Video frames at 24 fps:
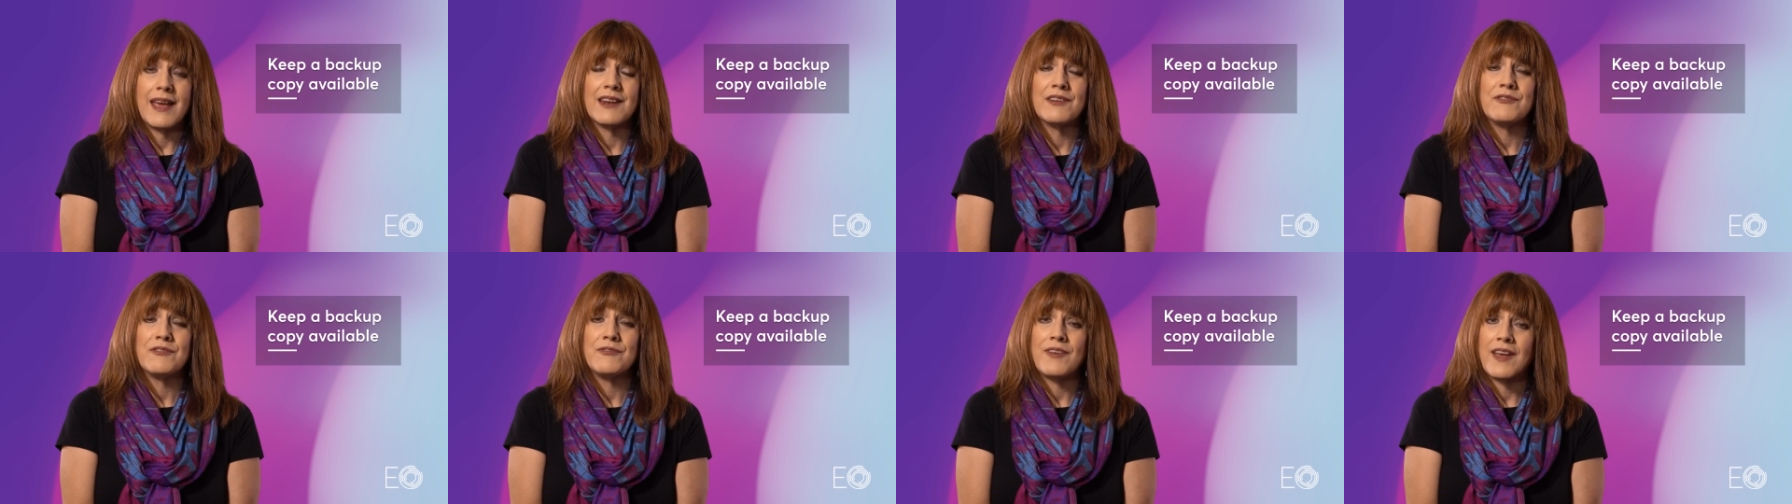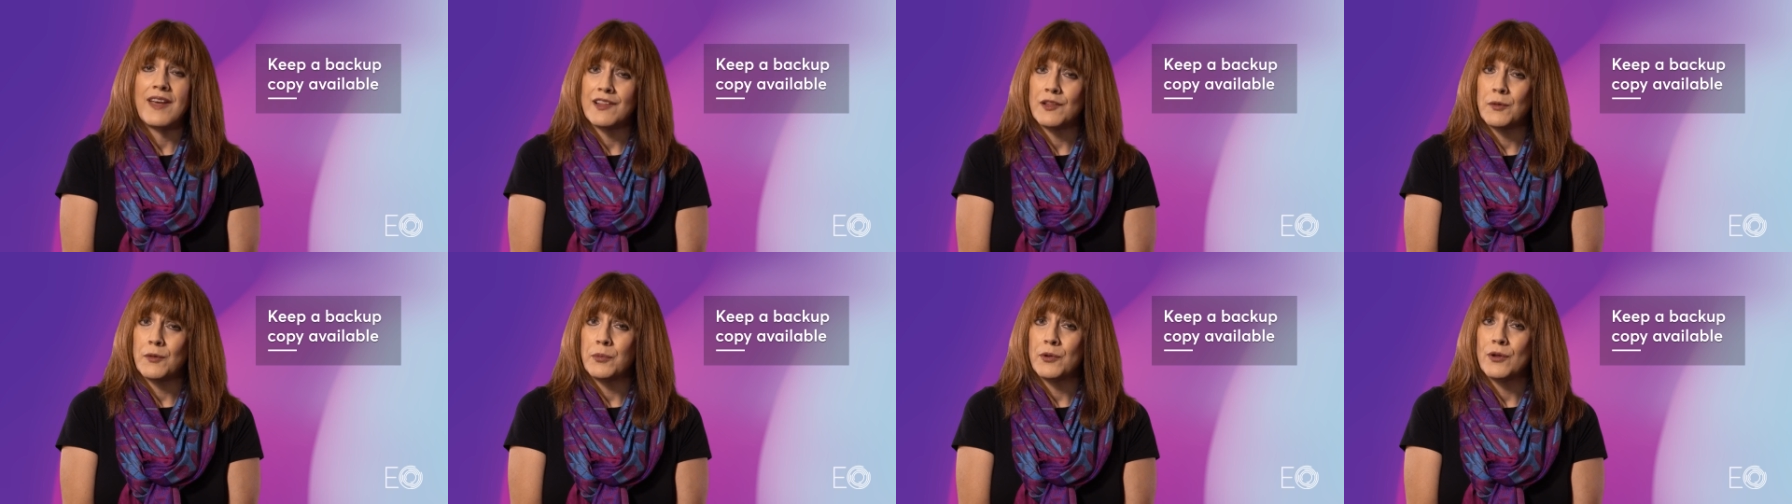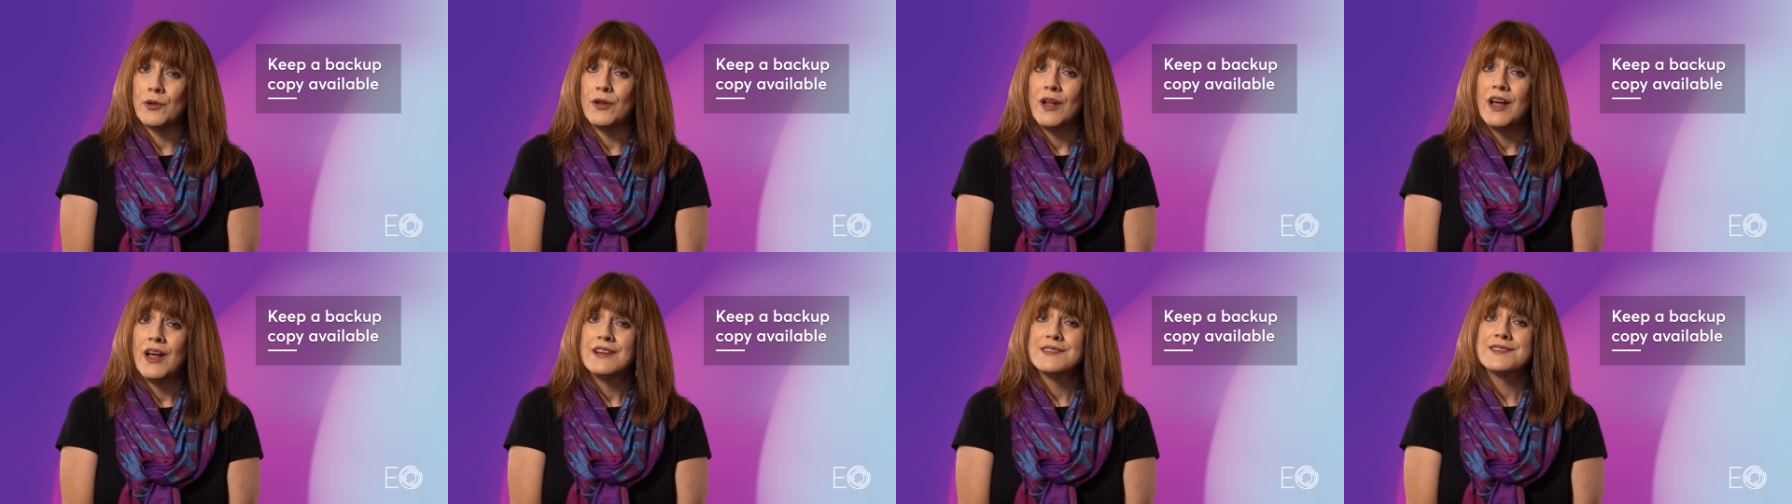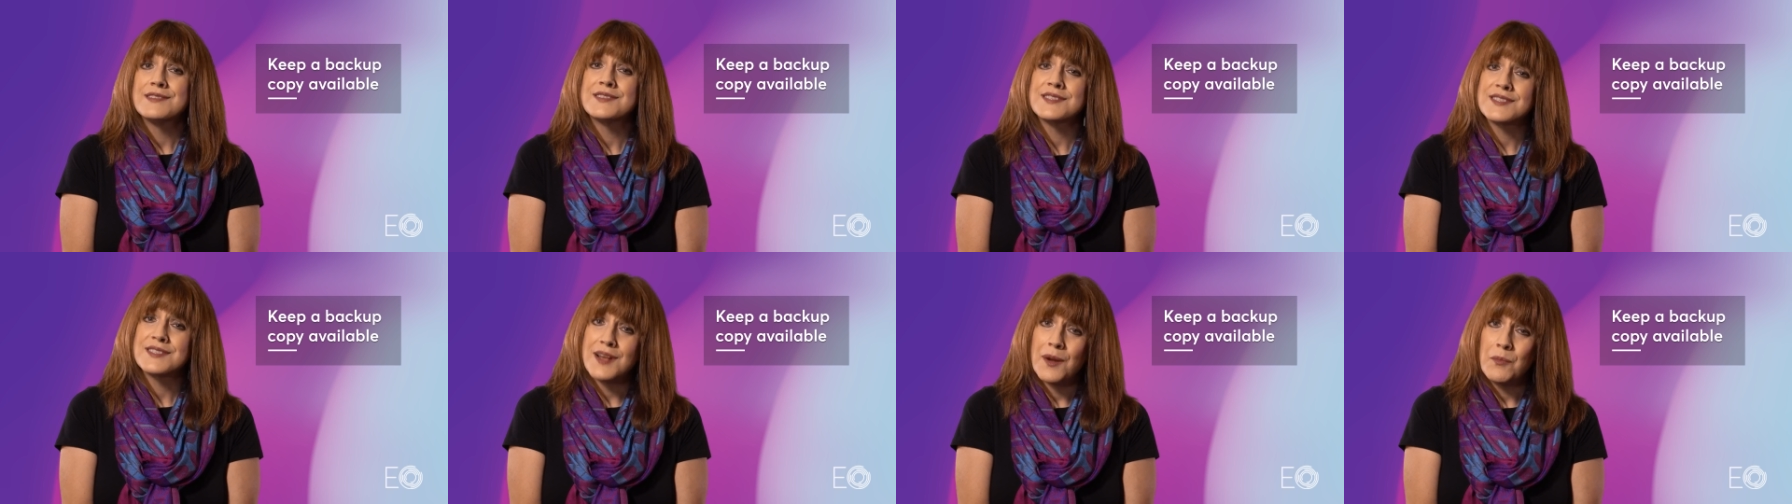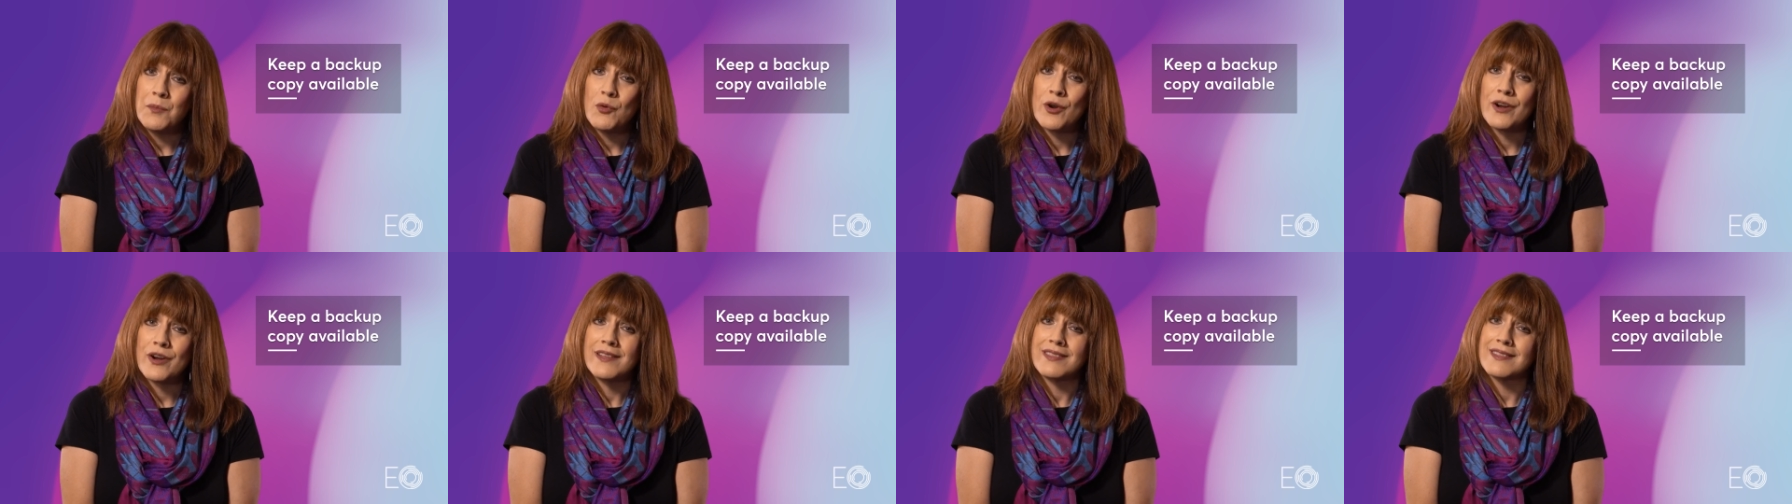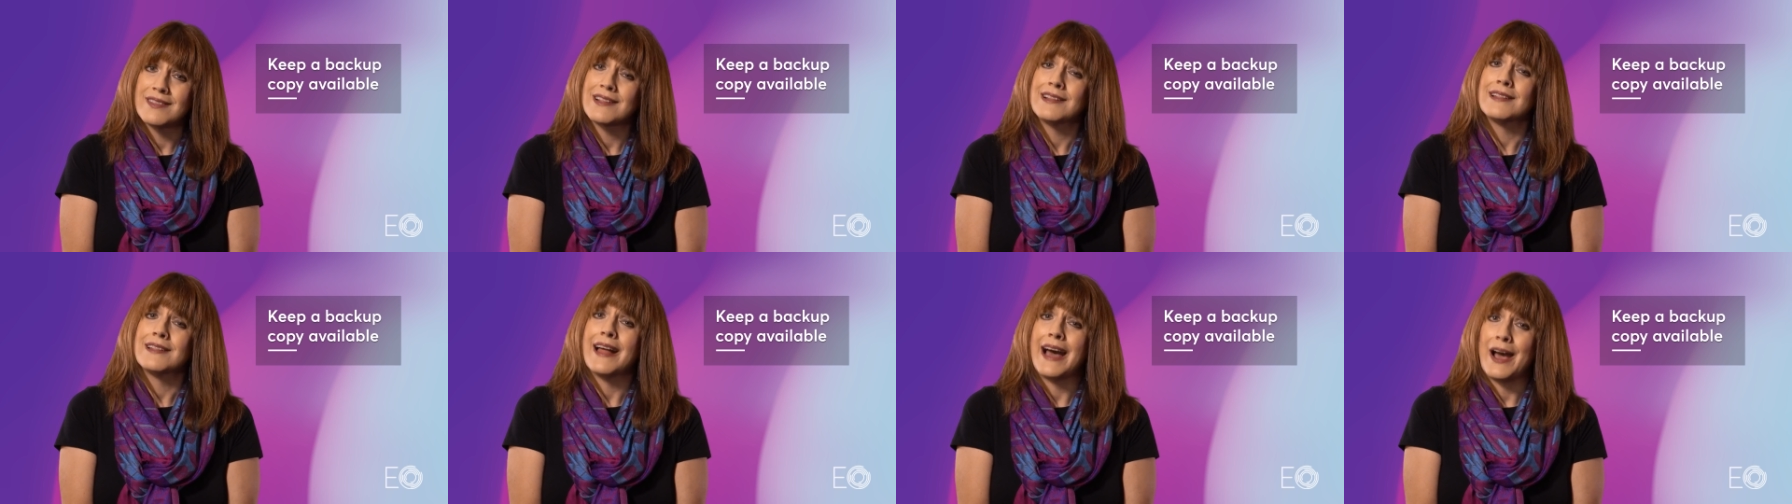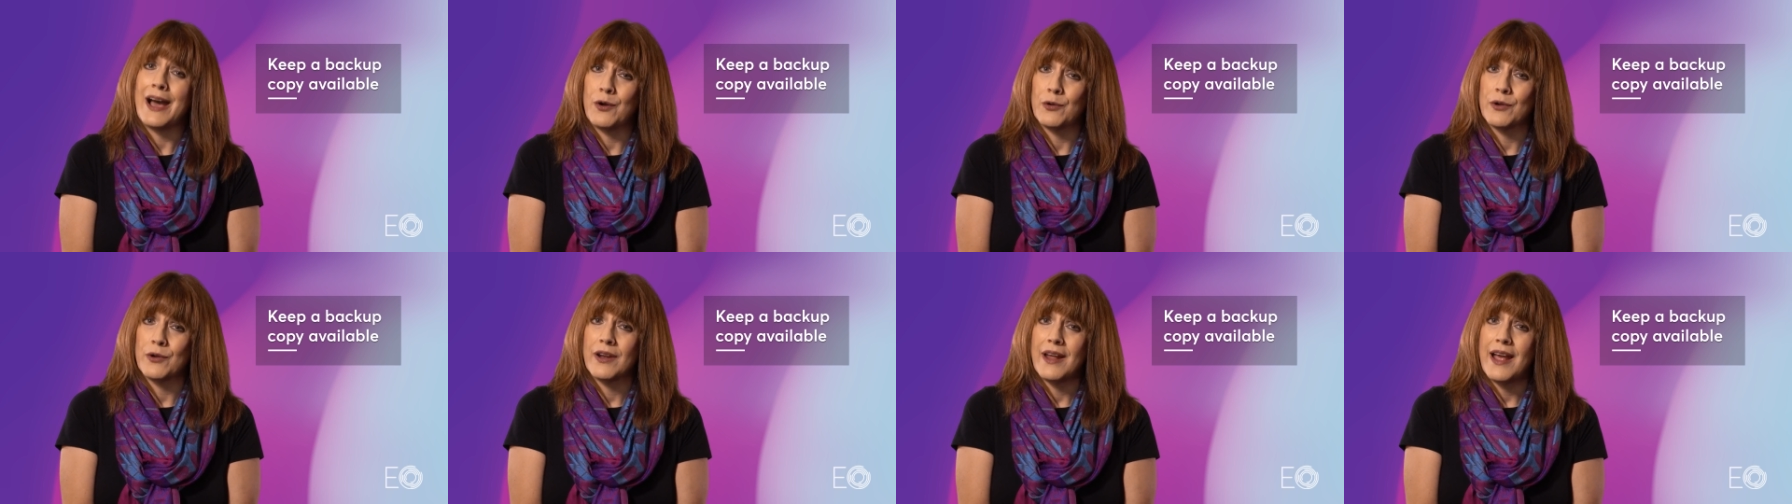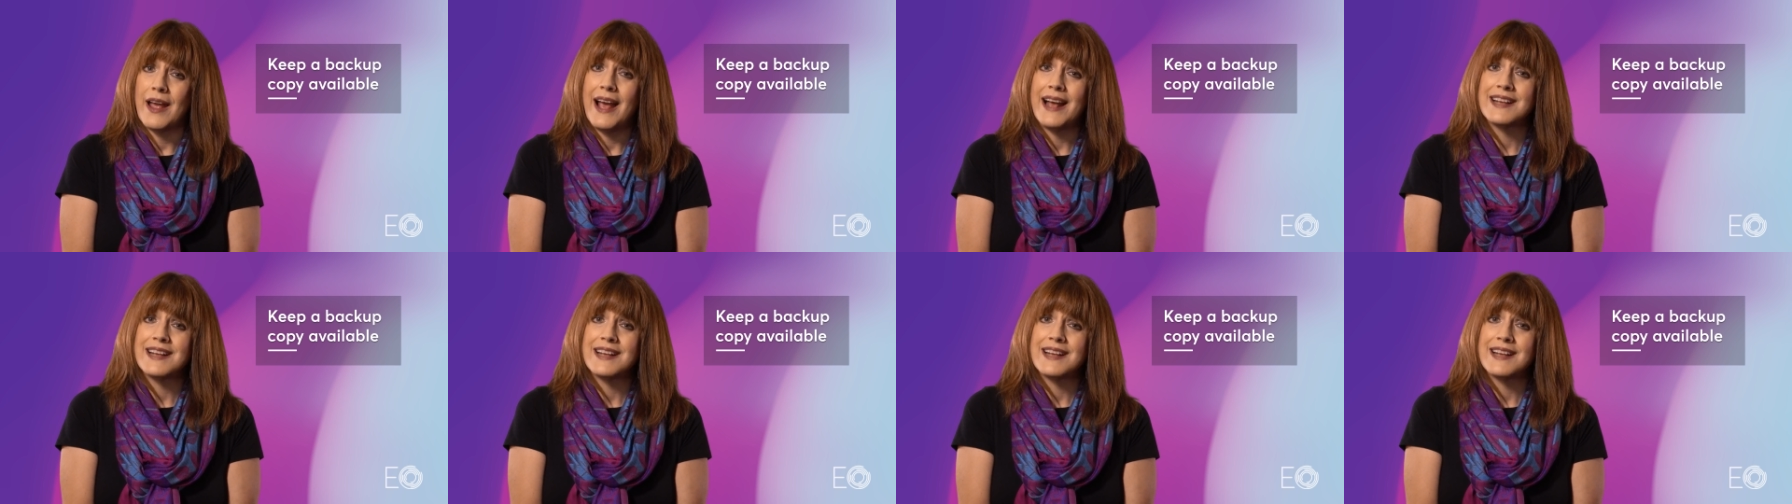and available somewhere in the cloud,